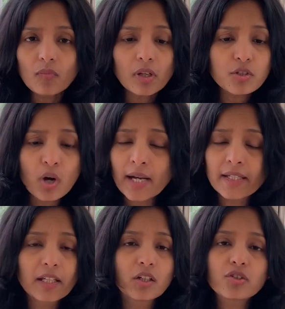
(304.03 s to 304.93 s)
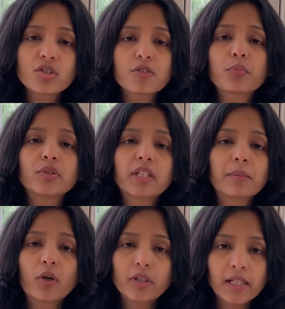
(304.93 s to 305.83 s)
so I cannot just put them
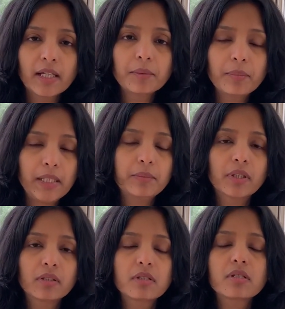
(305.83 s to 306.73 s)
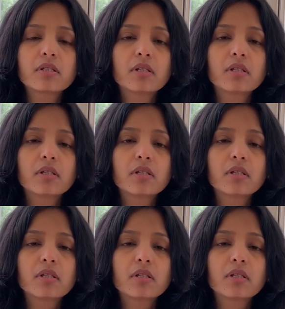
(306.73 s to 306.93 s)
on AIP, because